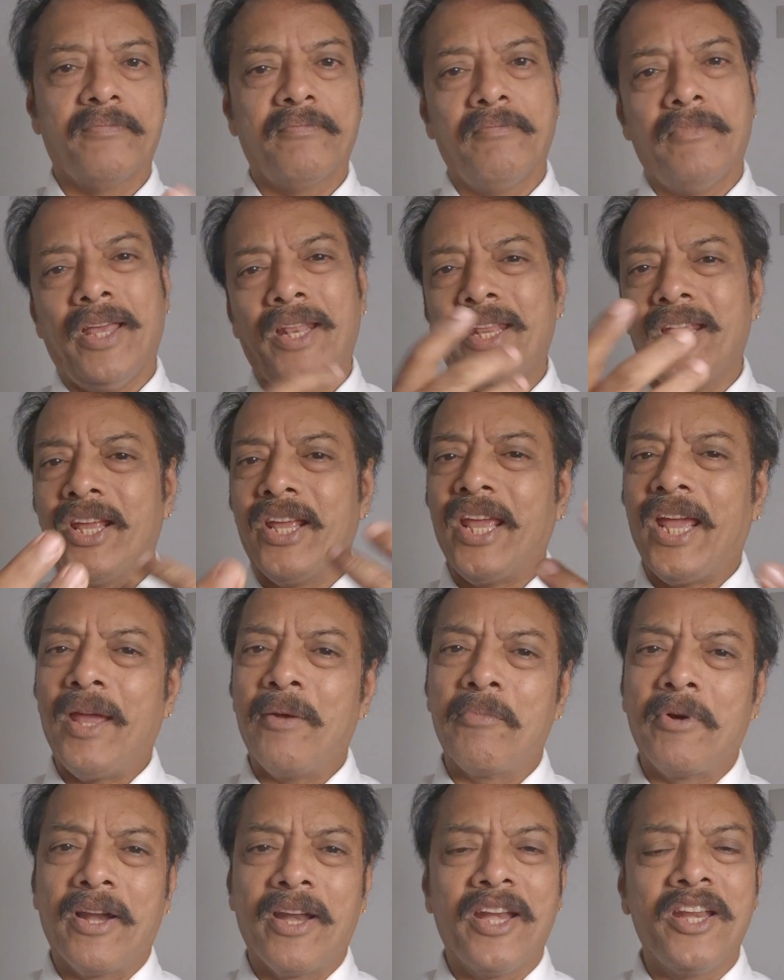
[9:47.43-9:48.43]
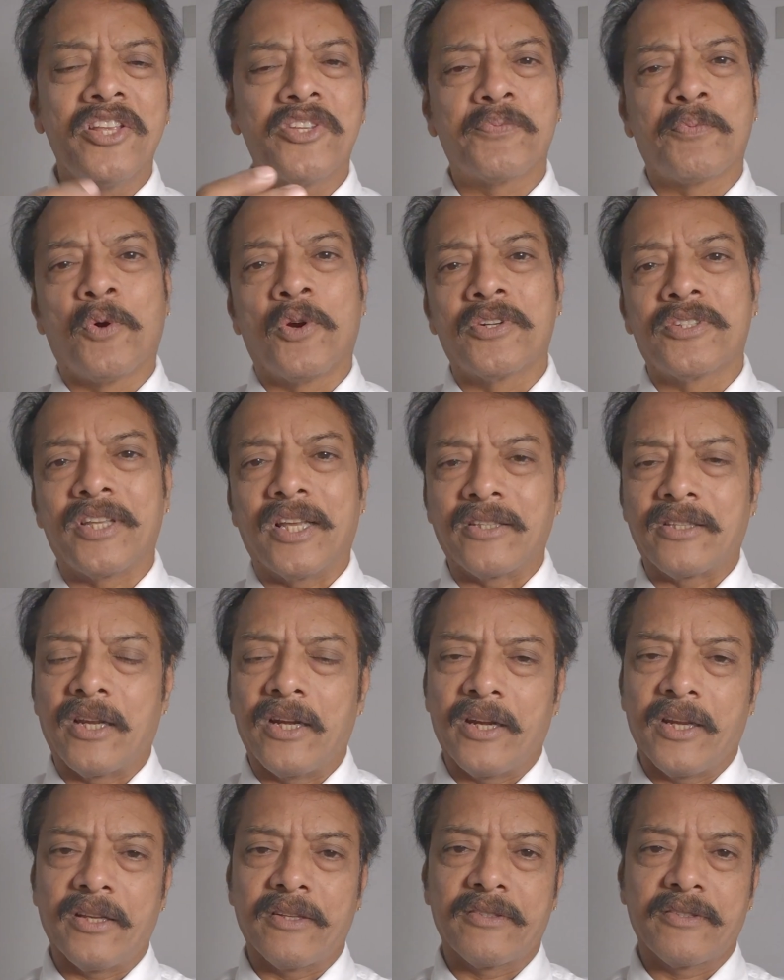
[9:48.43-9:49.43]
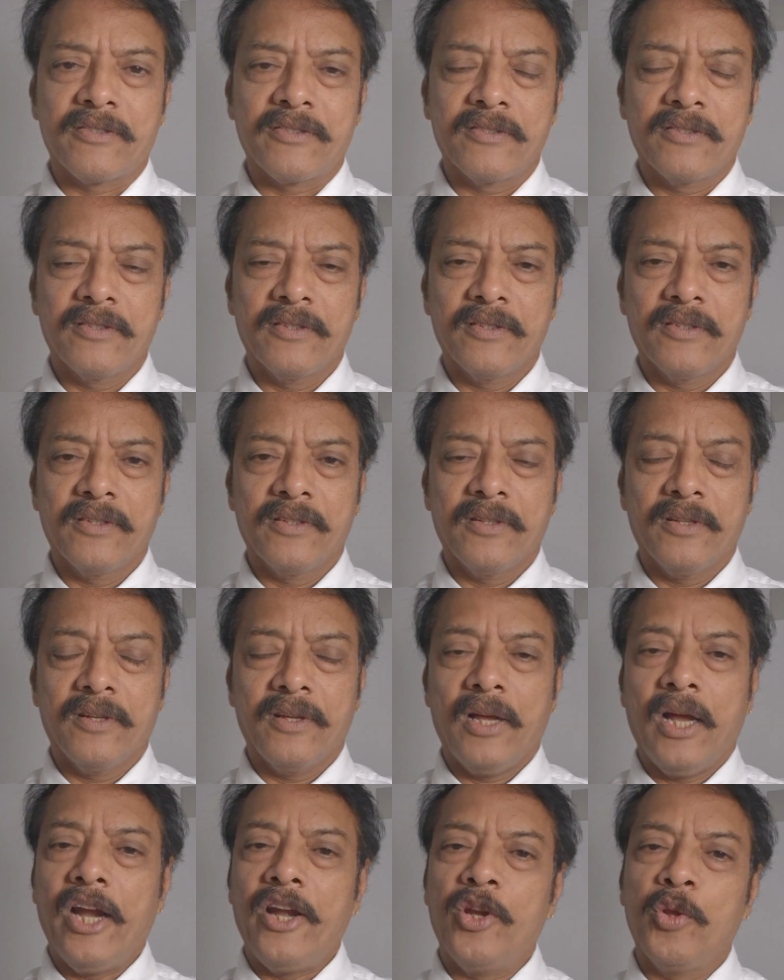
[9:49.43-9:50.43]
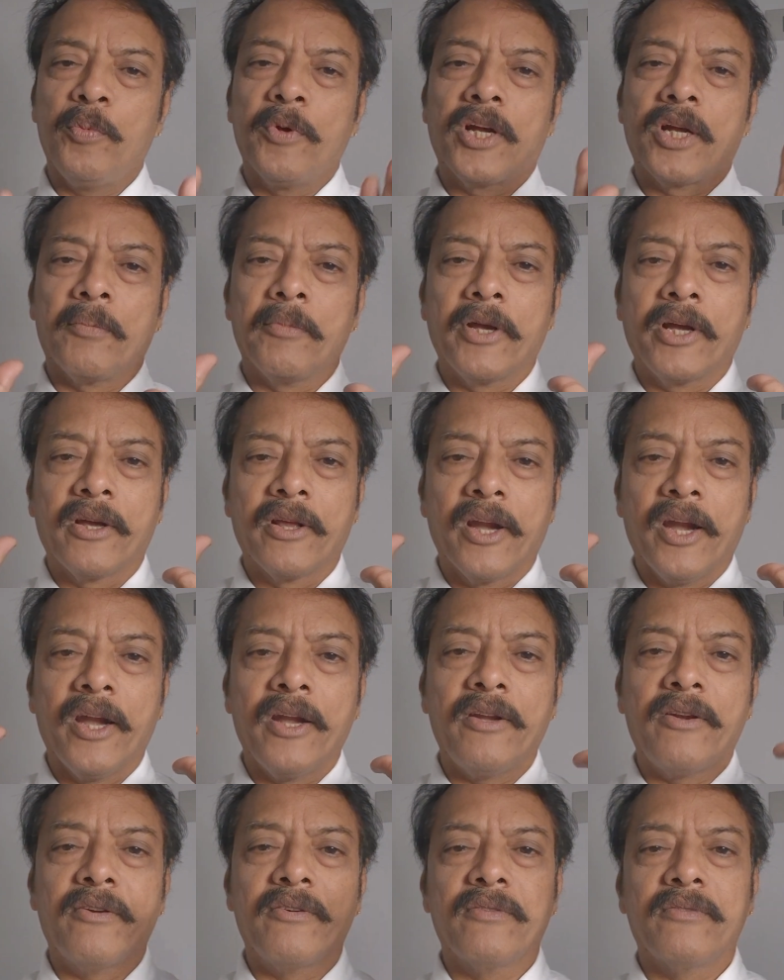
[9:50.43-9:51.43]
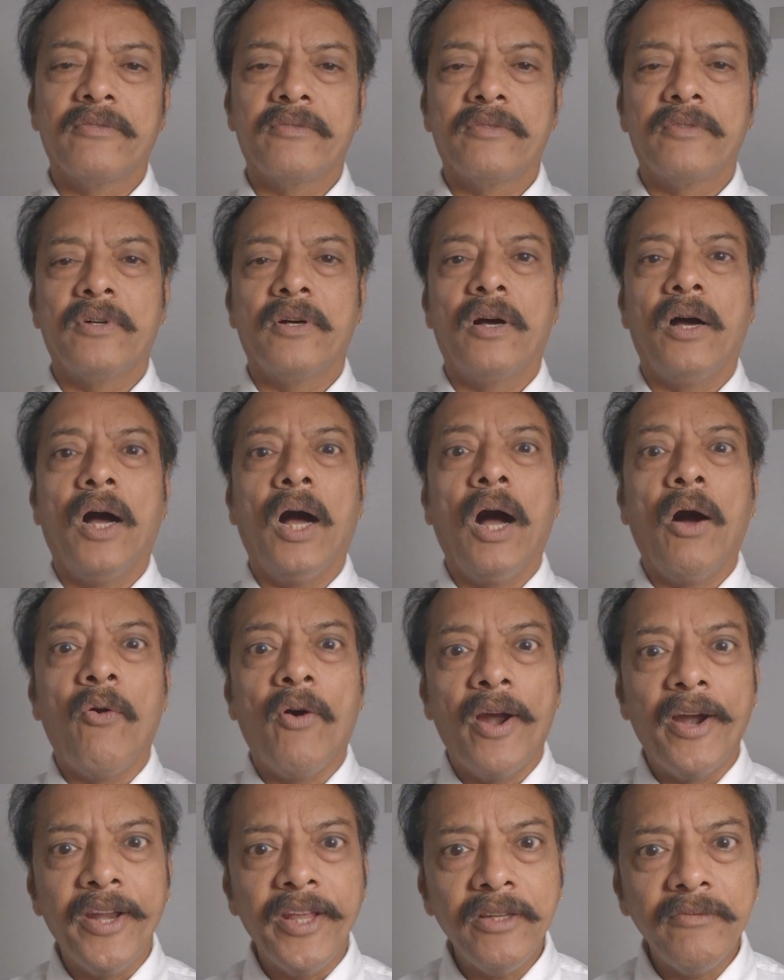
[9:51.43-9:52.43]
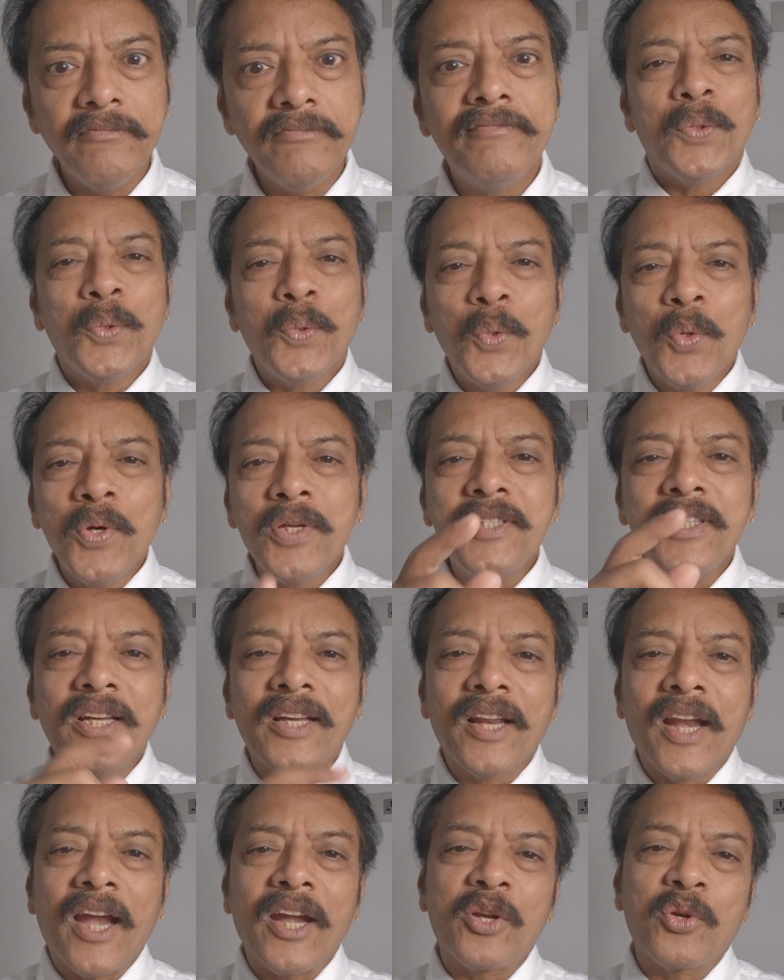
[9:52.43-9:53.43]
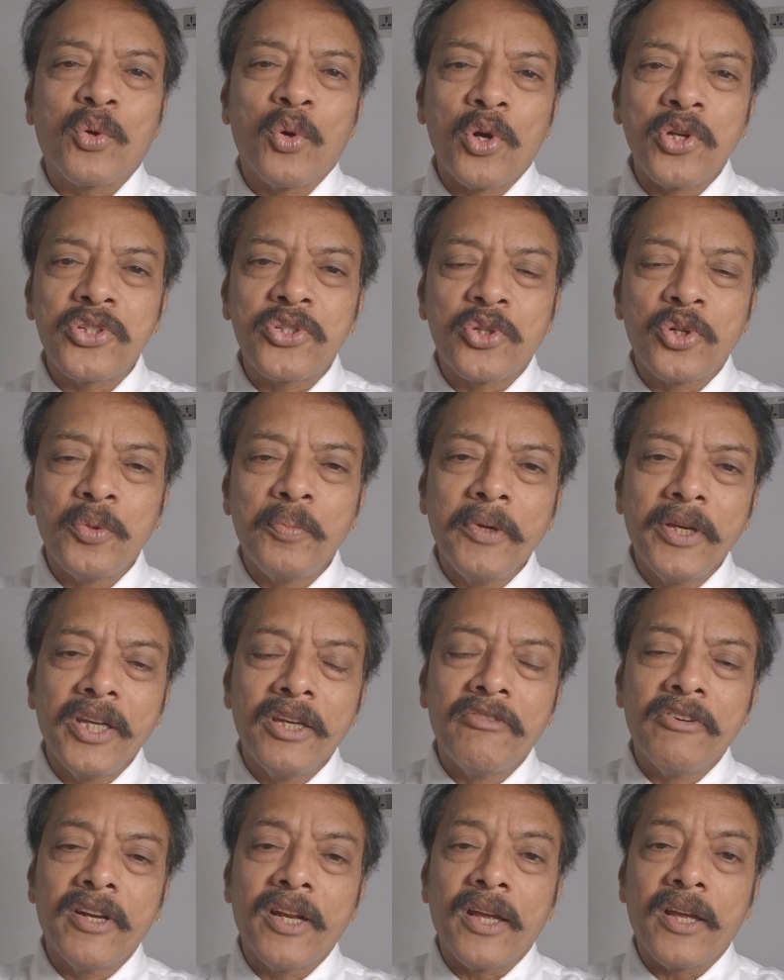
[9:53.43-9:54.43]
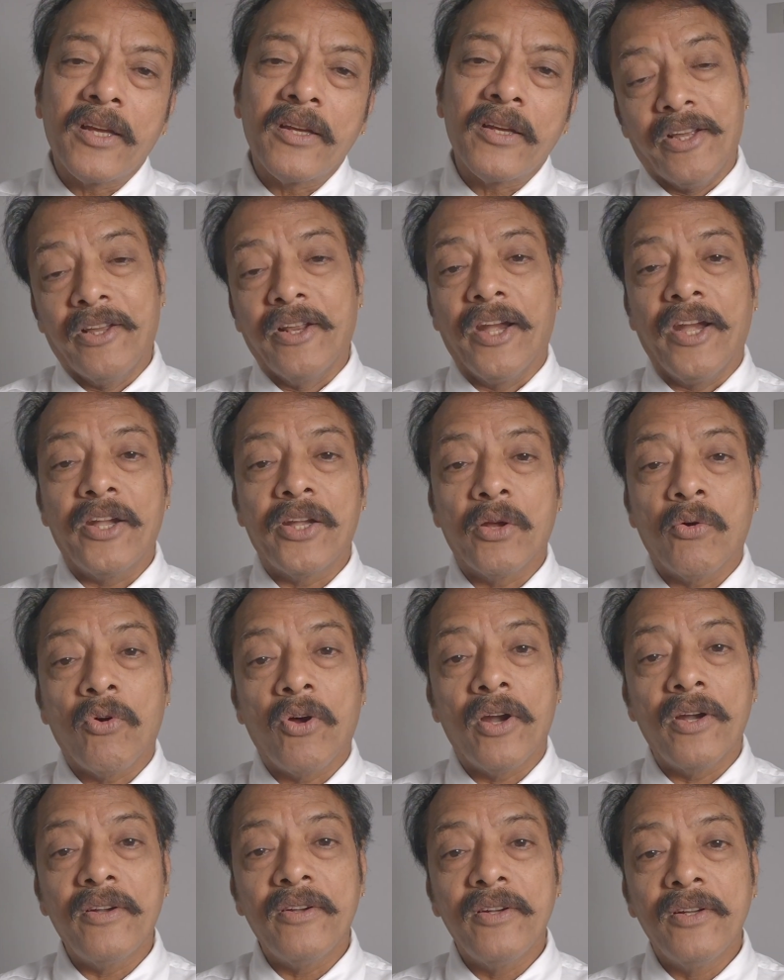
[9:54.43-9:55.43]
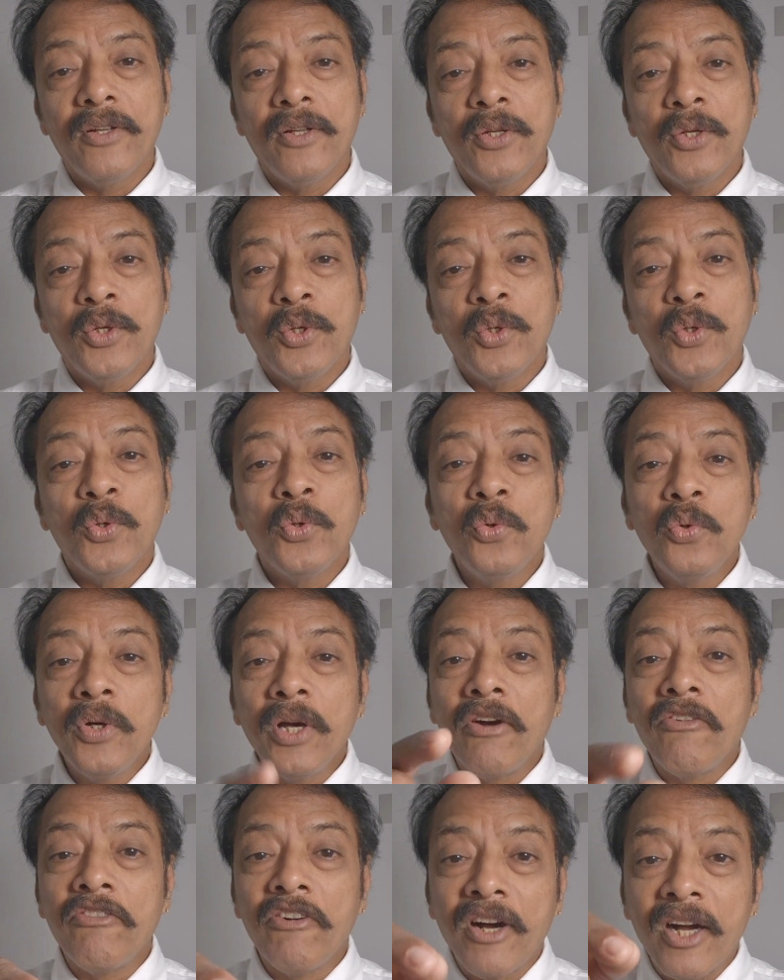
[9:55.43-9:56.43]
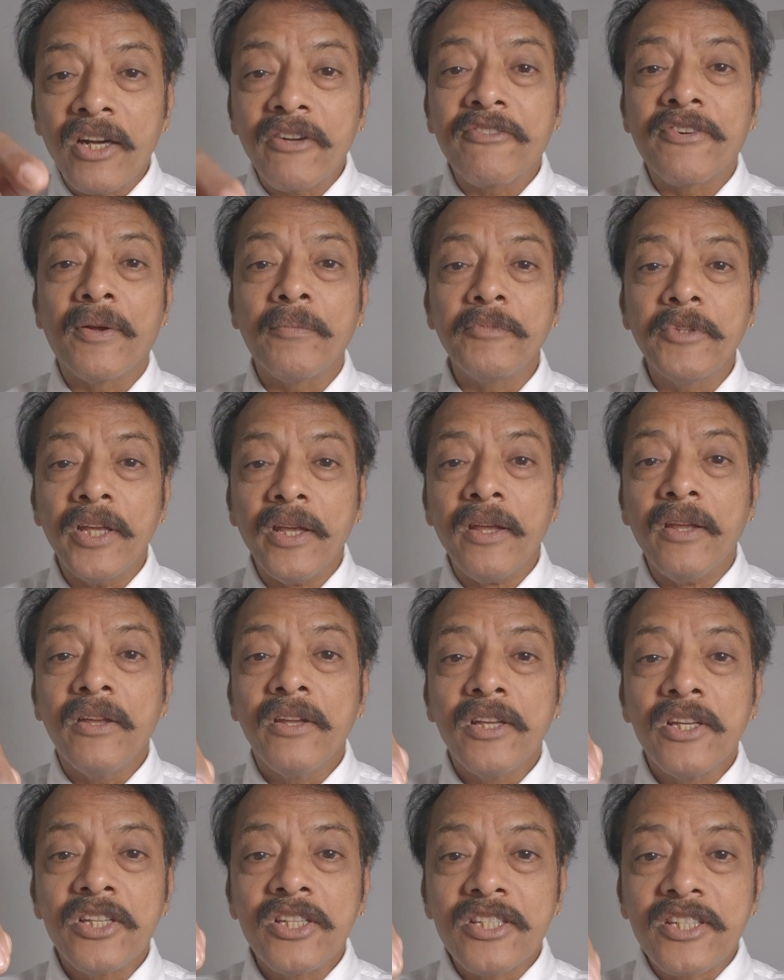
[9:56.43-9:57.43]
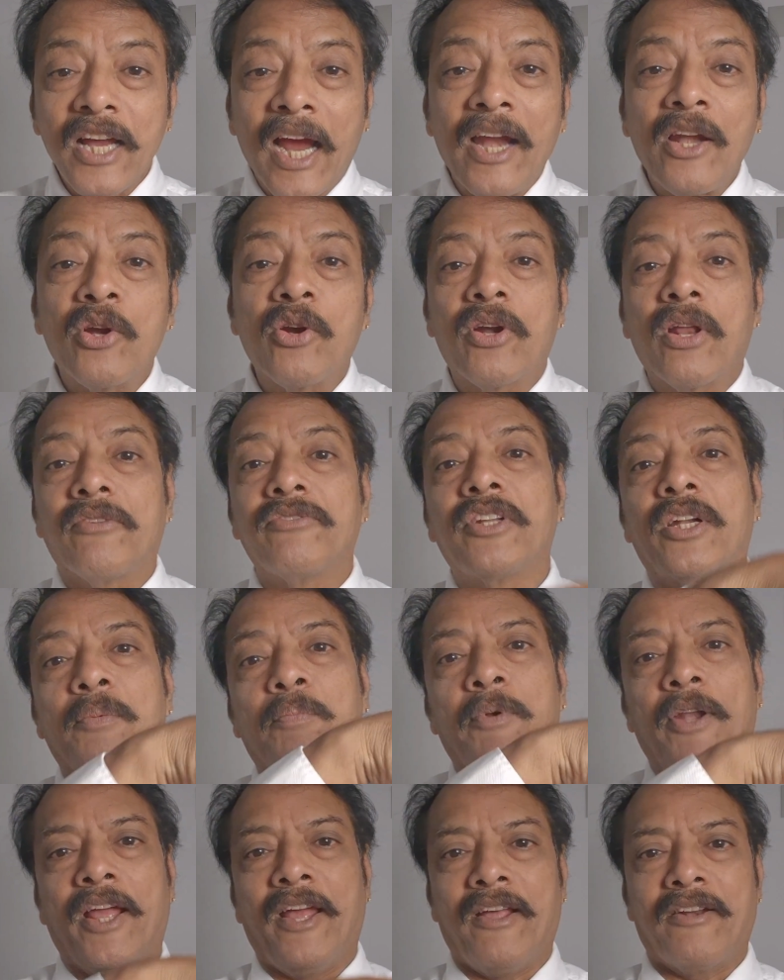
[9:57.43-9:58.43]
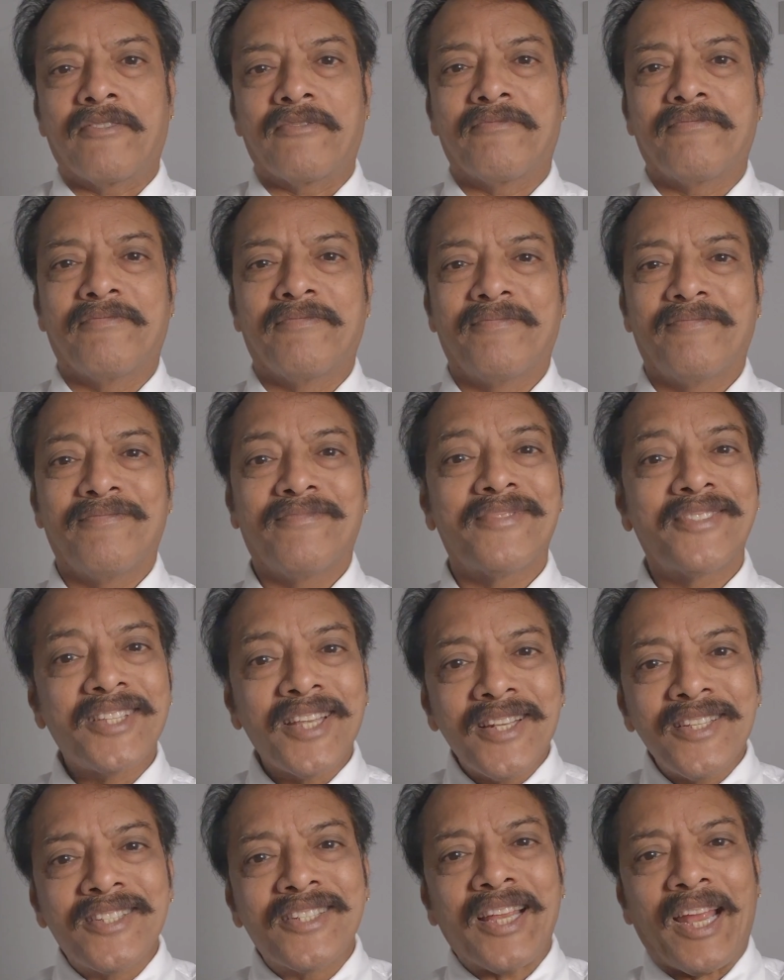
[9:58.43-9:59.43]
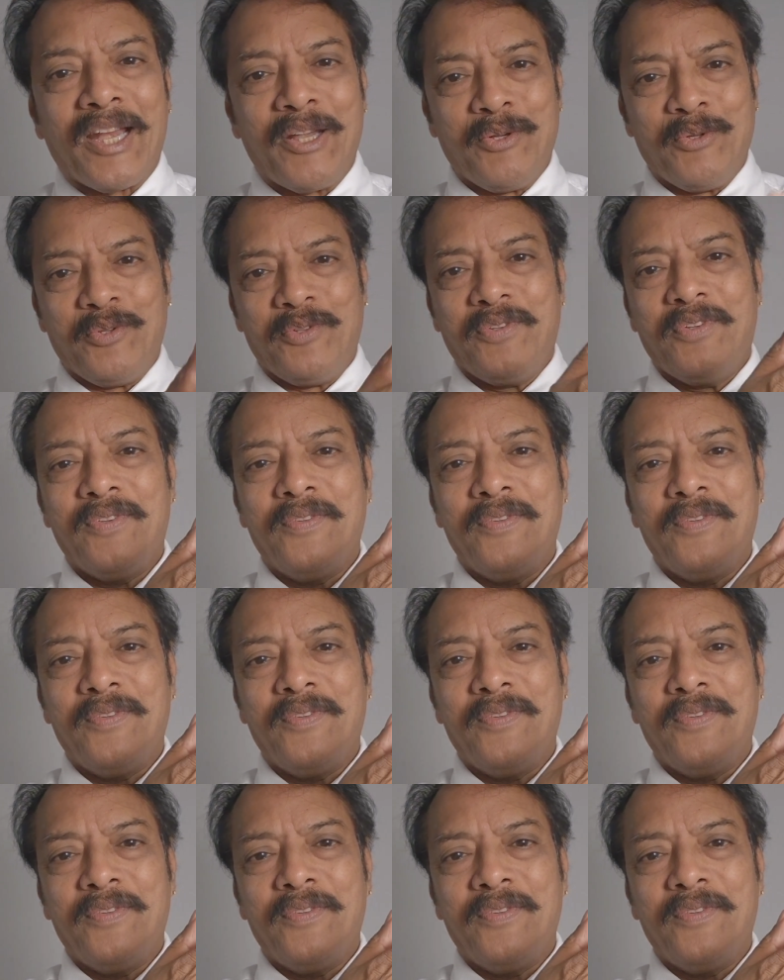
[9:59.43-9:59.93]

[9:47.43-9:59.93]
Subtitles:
Any game or any sports athletics, and you become a great awardee. Who is the great coach should be given a great award? Who have worked from the childhood of the player, since childhood.